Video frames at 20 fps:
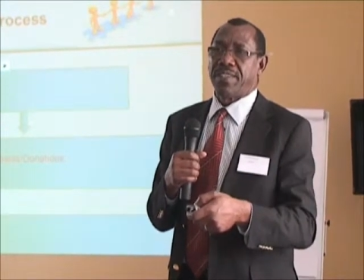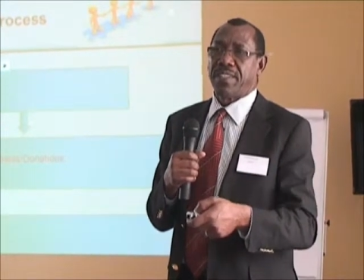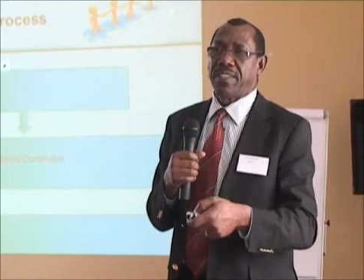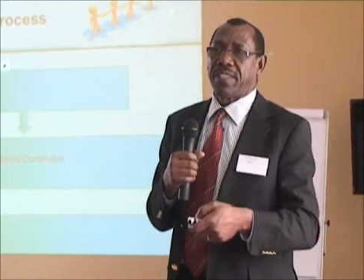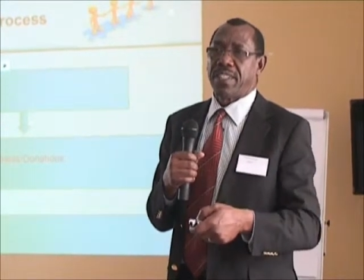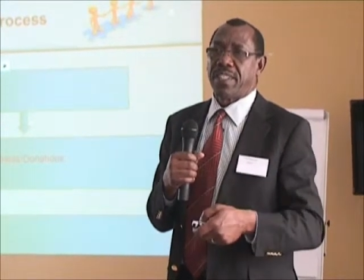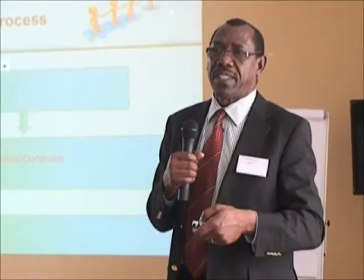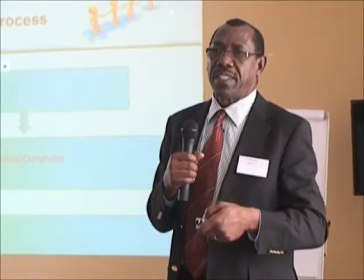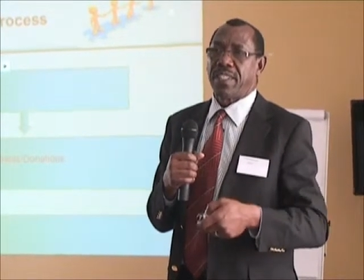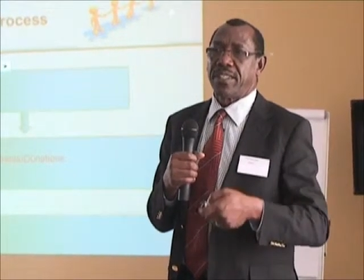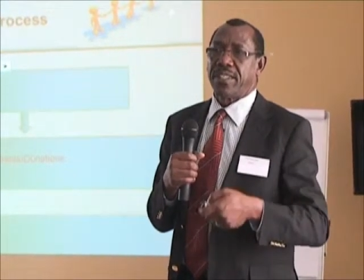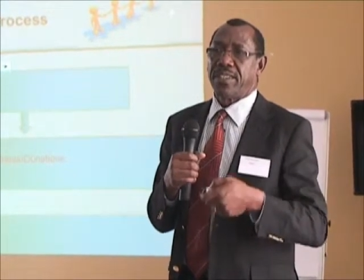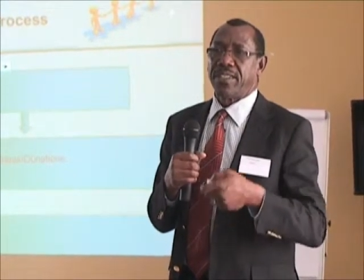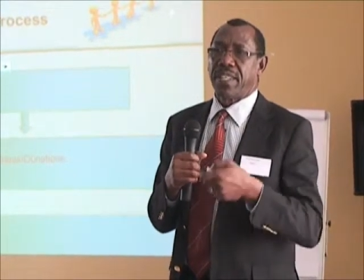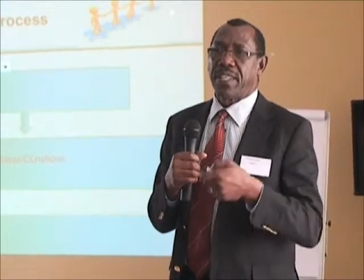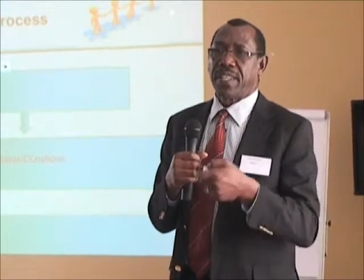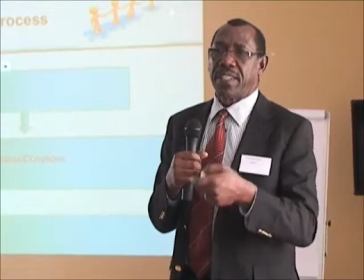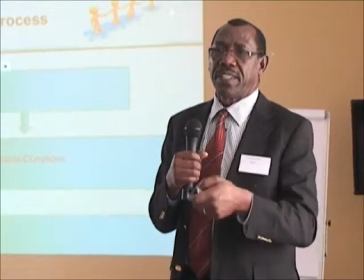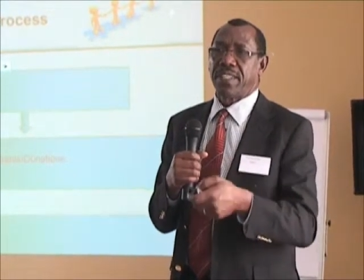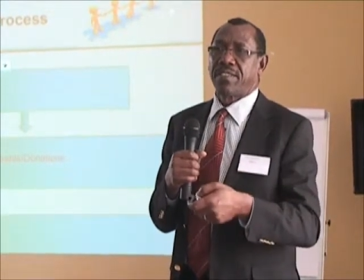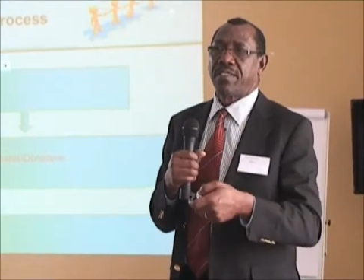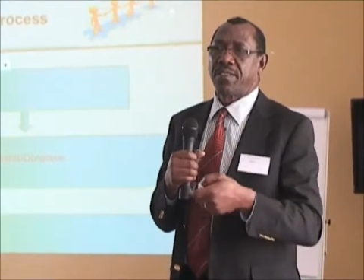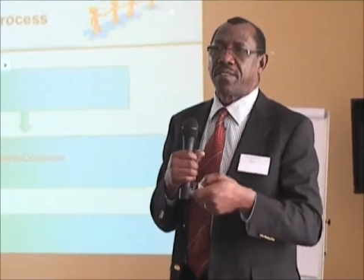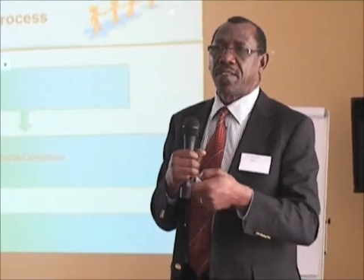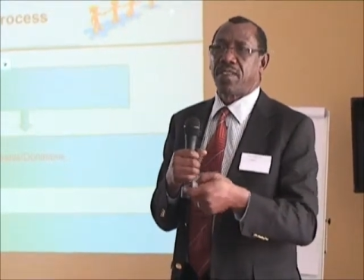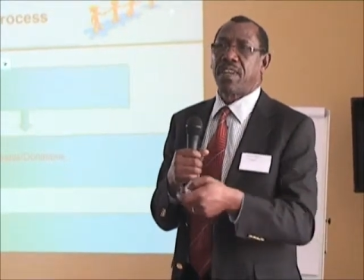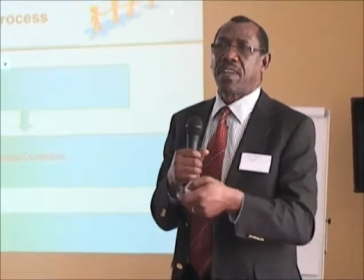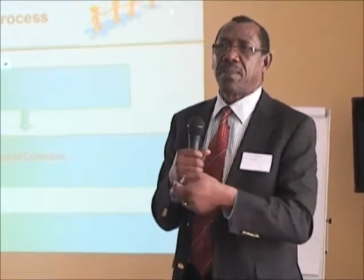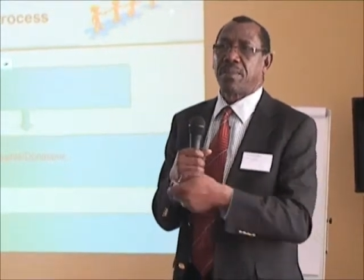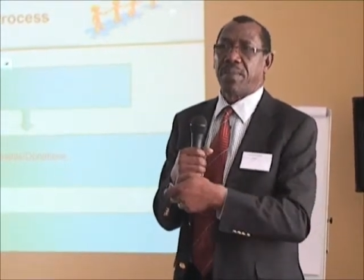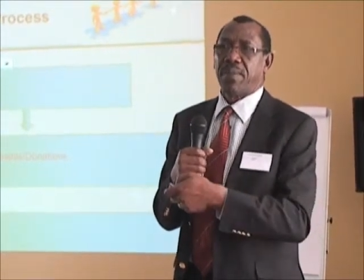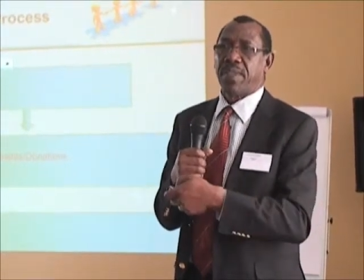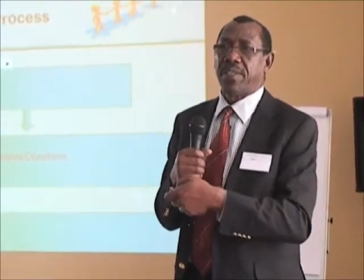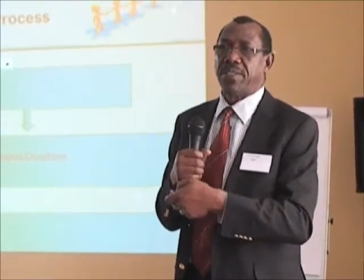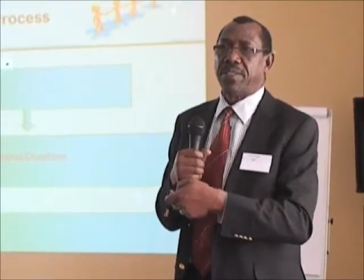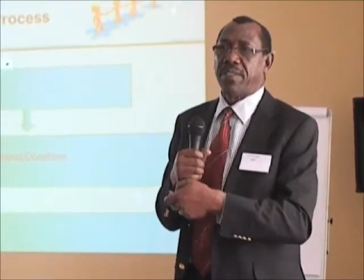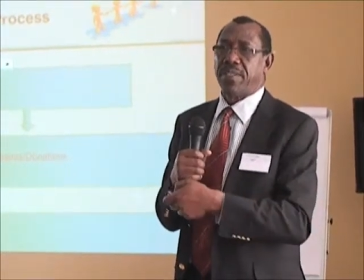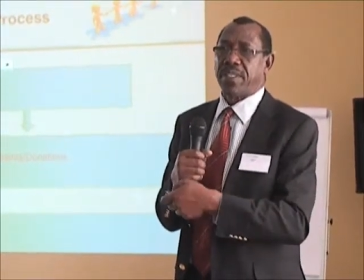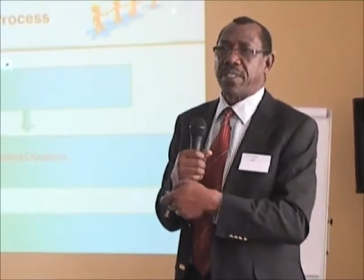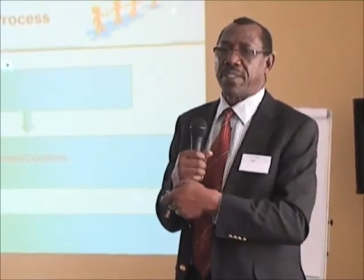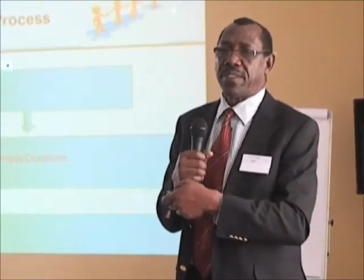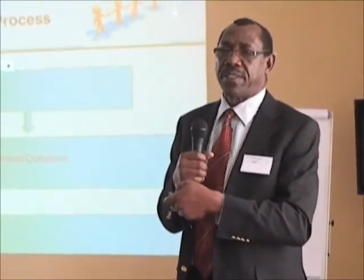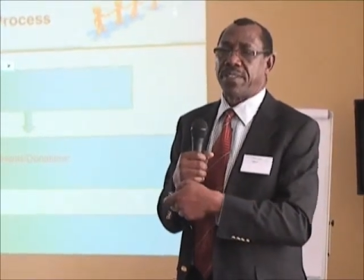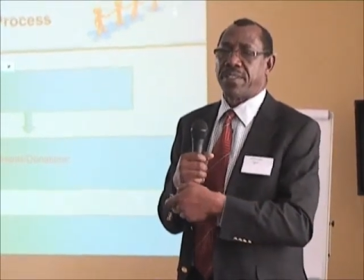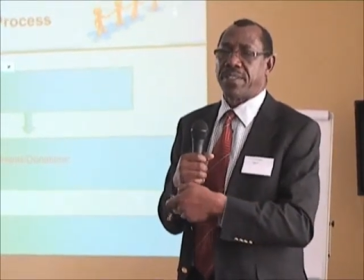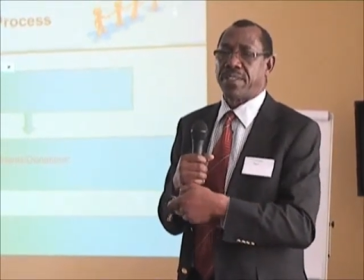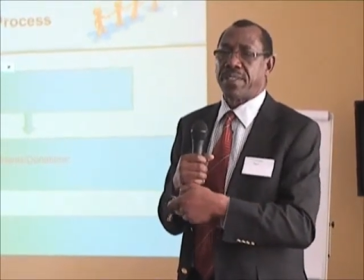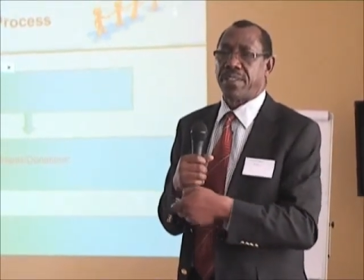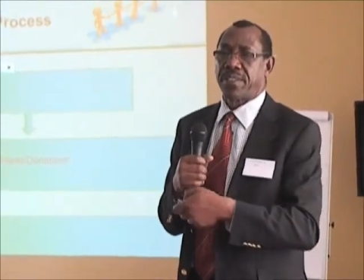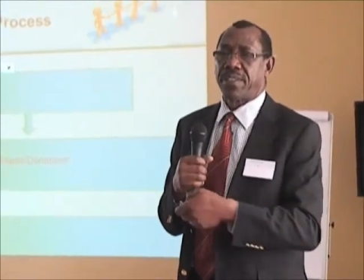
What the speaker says: the standards talk about this?